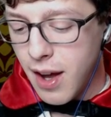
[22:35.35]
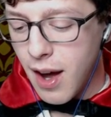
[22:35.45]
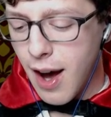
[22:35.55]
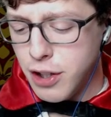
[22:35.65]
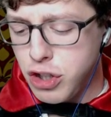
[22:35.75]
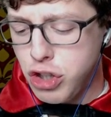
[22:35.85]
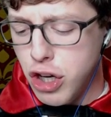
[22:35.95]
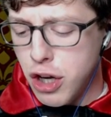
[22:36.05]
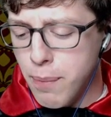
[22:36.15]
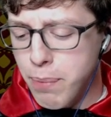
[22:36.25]
"I see
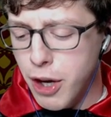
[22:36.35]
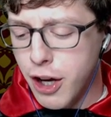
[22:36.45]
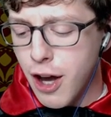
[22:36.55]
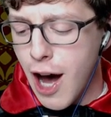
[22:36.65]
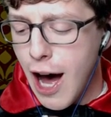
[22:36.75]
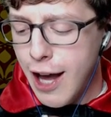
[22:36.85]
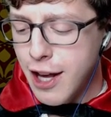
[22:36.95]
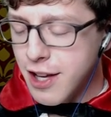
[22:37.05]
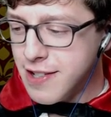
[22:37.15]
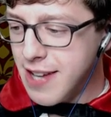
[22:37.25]
him, big guy,"
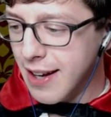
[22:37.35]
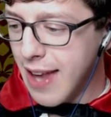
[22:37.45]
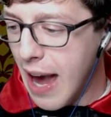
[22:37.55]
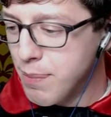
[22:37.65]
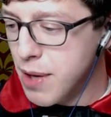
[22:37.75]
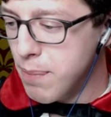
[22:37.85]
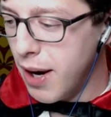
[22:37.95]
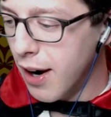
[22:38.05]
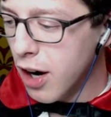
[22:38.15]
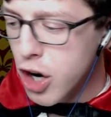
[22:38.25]
said Captain
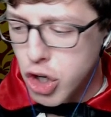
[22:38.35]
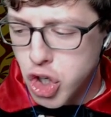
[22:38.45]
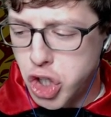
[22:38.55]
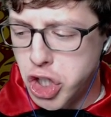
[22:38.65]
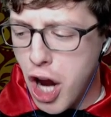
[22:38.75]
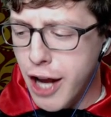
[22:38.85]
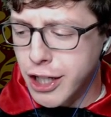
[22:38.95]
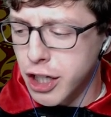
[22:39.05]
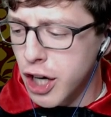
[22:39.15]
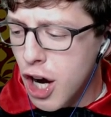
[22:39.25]
Bear.
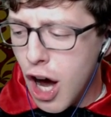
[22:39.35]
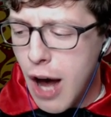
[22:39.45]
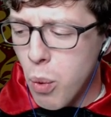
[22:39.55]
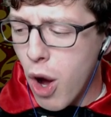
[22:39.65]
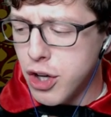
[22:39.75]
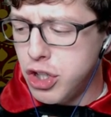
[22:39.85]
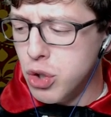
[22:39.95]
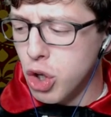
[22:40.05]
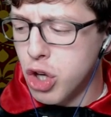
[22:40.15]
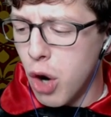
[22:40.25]
"Jake, I want you
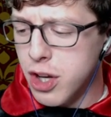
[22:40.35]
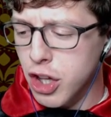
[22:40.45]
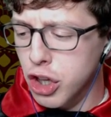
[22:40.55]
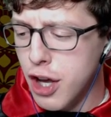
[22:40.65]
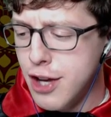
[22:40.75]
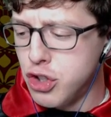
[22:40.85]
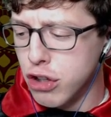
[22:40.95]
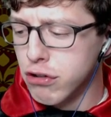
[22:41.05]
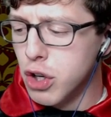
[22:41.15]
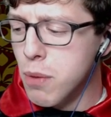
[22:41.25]
to go to the laser
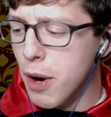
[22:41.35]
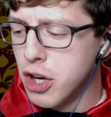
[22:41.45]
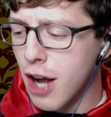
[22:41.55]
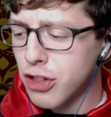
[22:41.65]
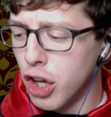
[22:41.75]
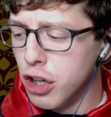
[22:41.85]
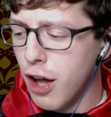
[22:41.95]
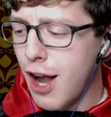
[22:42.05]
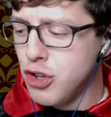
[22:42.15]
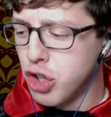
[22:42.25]
room and get the
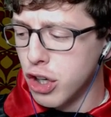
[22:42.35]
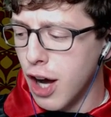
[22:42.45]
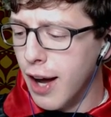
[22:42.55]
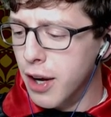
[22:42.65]
laser gun.